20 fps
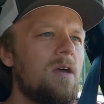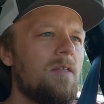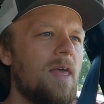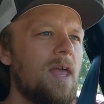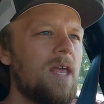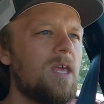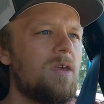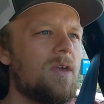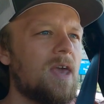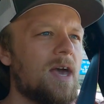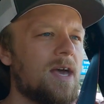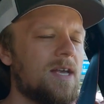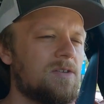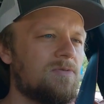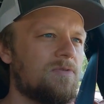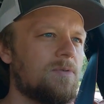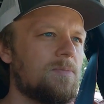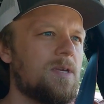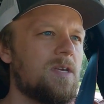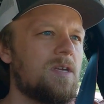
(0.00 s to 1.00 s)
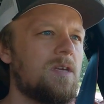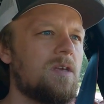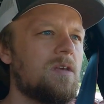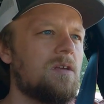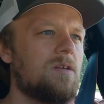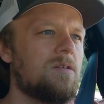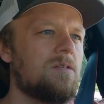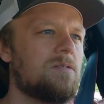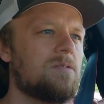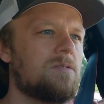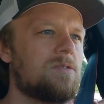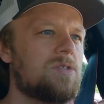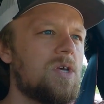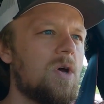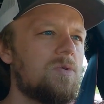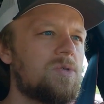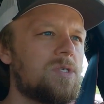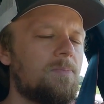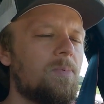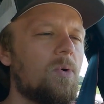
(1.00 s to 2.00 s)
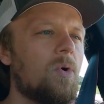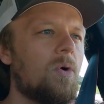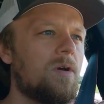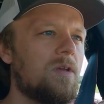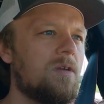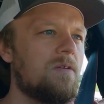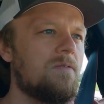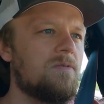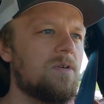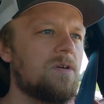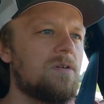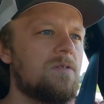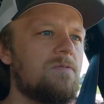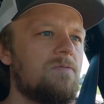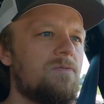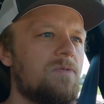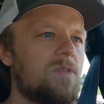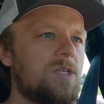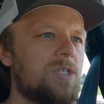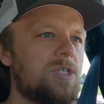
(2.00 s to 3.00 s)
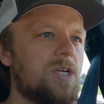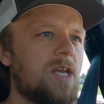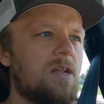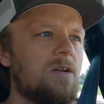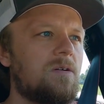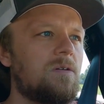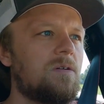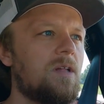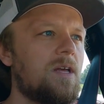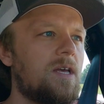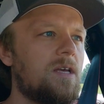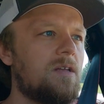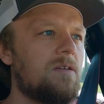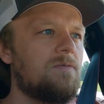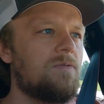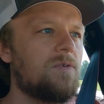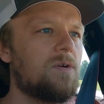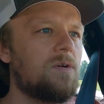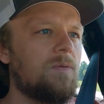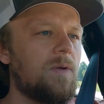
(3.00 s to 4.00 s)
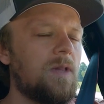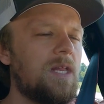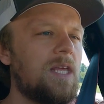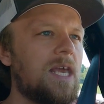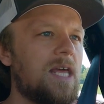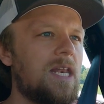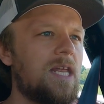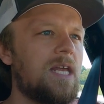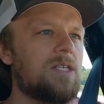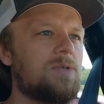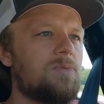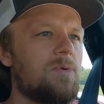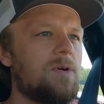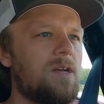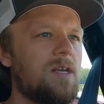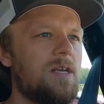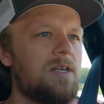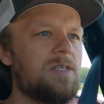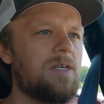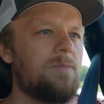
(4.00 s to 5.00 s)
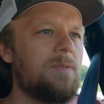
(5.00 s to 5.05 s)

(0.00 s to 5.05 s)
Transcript: Thank you guys for being so supportive of the channel and for really getting it to where it is.